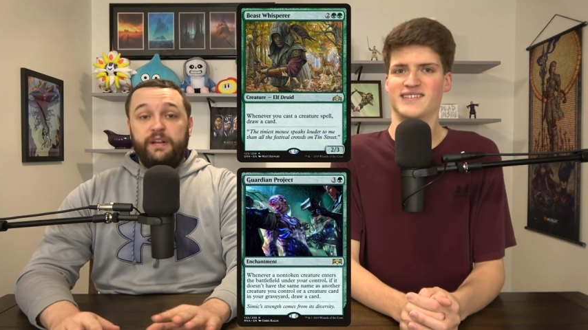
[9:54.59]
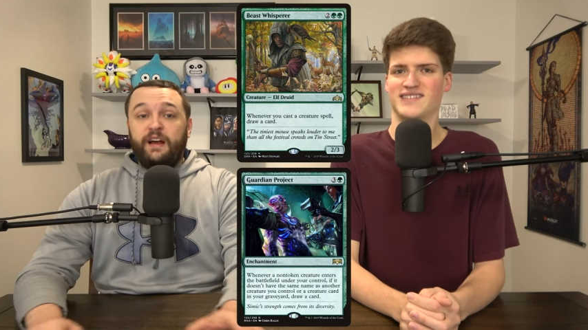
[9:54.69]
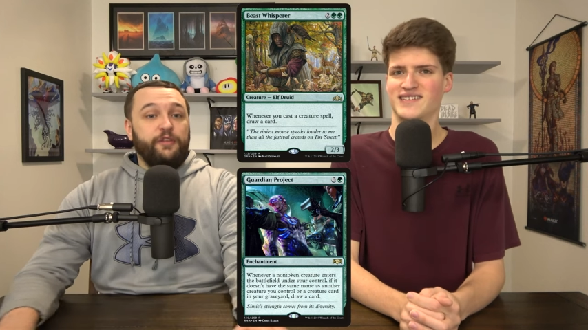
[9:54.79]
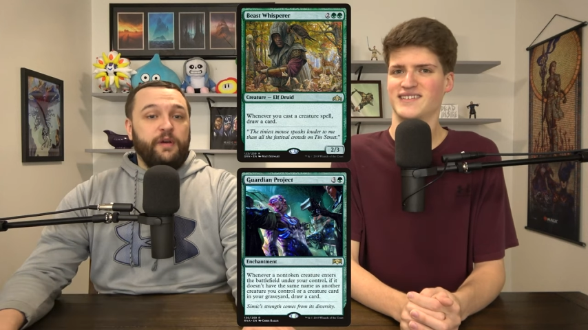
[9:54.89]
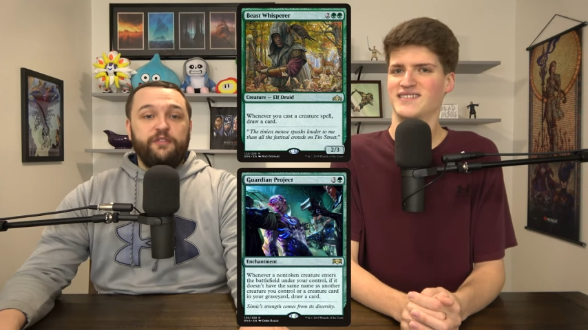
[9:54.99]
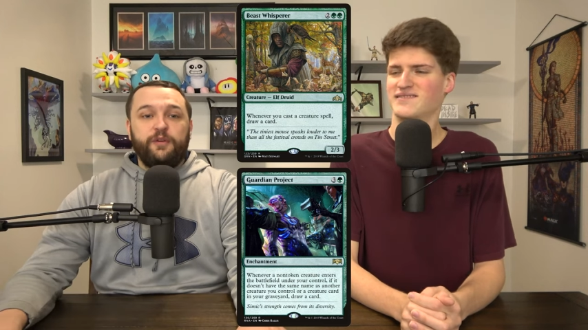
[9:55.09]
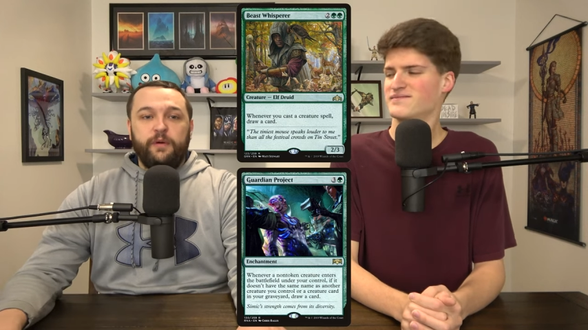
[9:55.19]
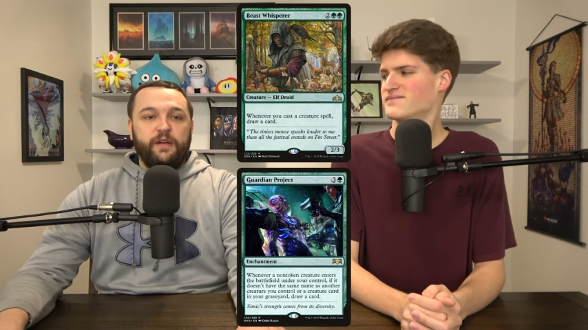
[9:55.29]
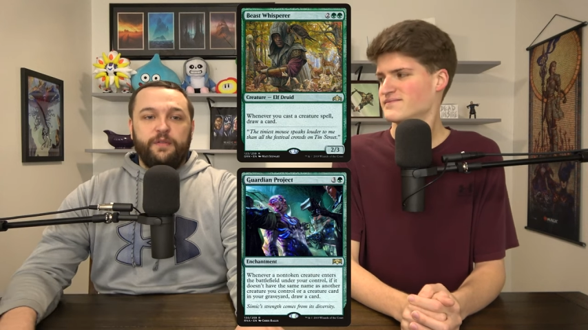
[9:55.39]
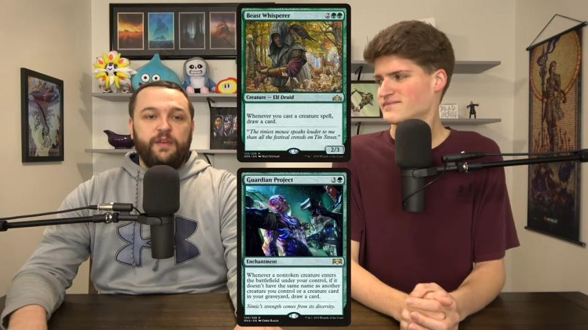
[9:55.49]
Speaker 1: But now they're
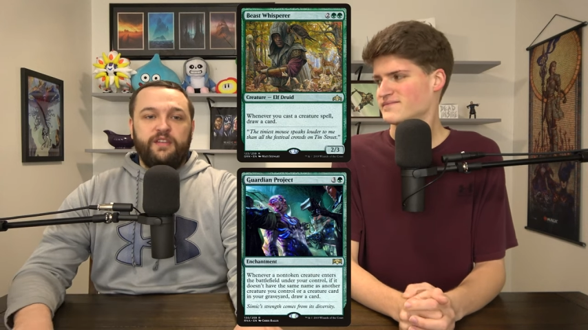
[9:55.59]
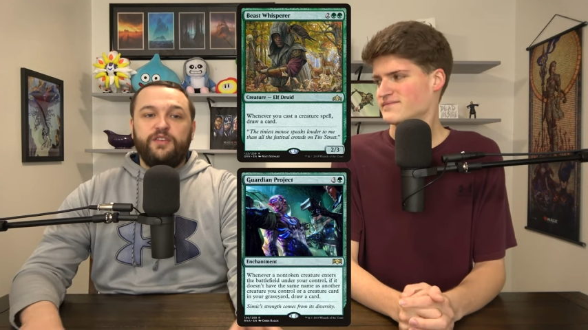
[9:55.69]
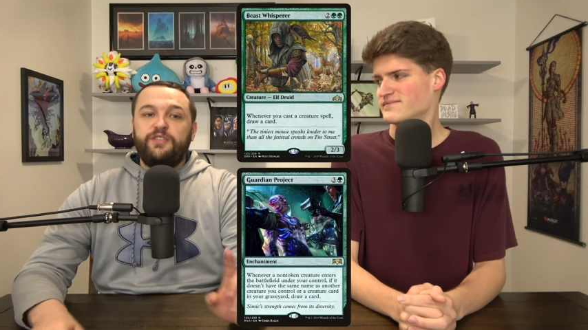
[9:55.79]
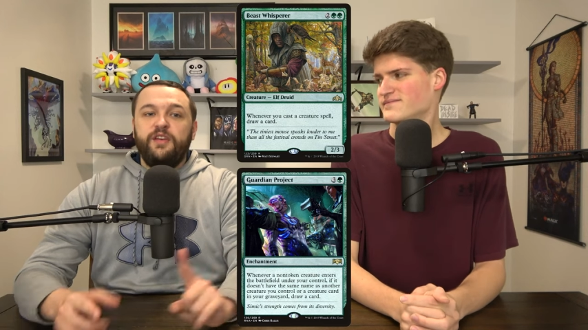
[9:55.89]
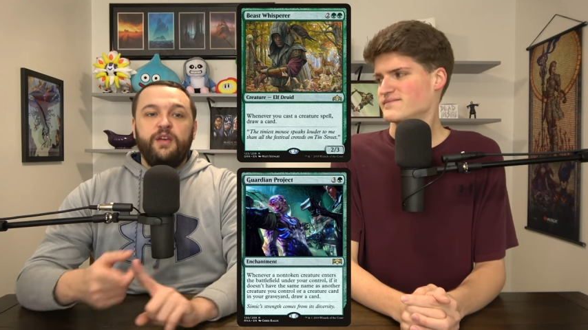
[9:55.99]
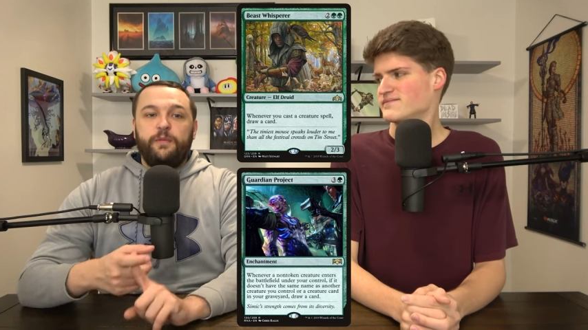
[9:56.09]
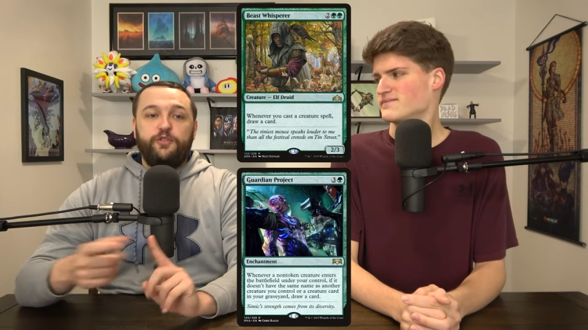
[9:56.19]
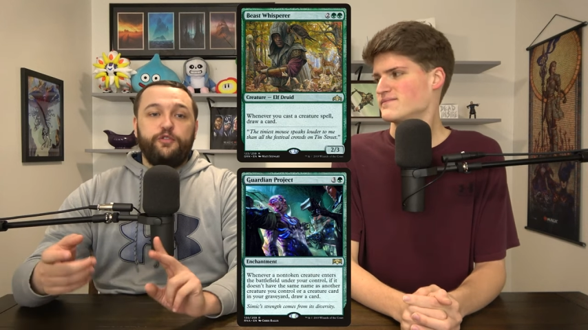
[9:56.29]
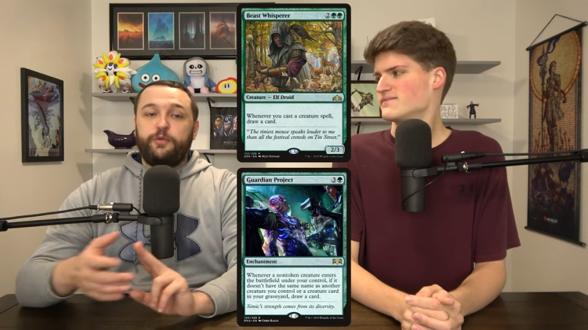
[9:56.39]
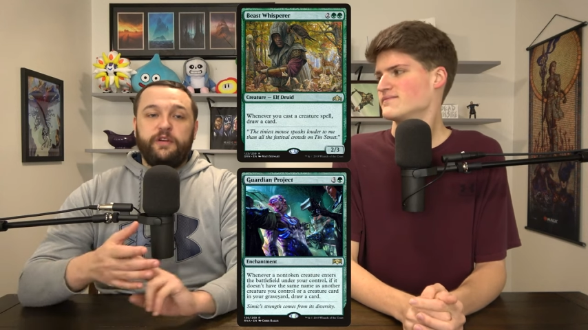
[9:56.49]
everywhere. They just Beast
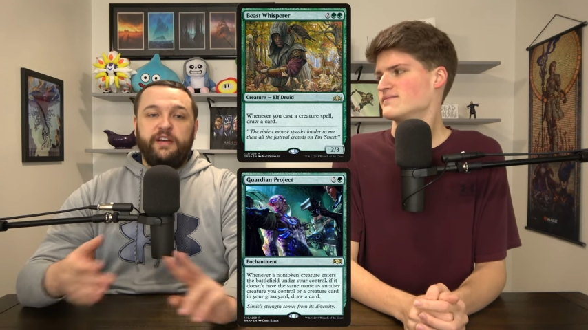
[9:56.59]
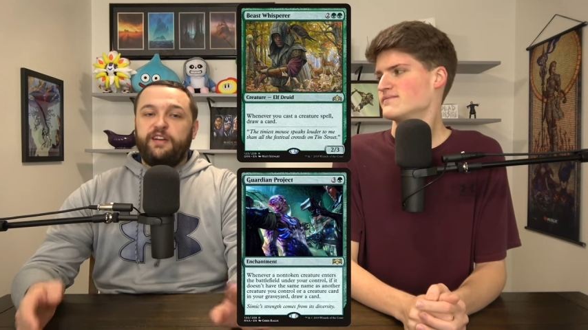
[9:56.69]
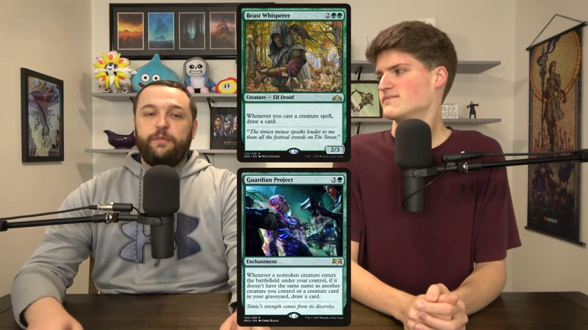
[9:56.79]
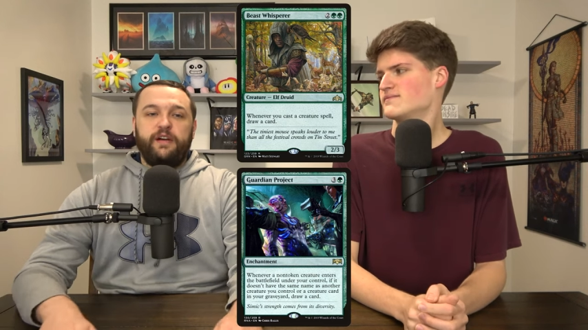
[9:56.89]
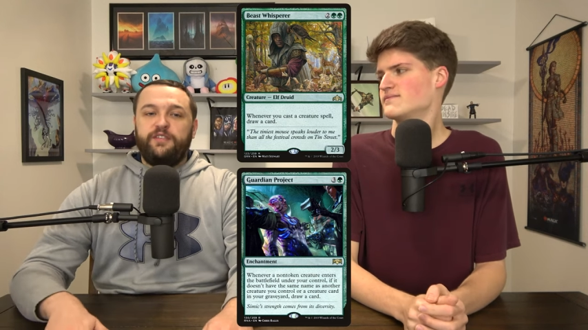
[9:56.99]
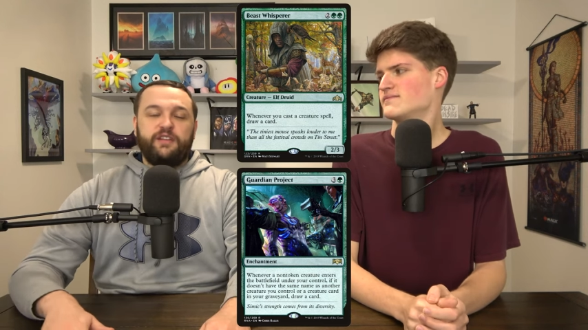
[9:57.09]
Whisperer, Guardian Project.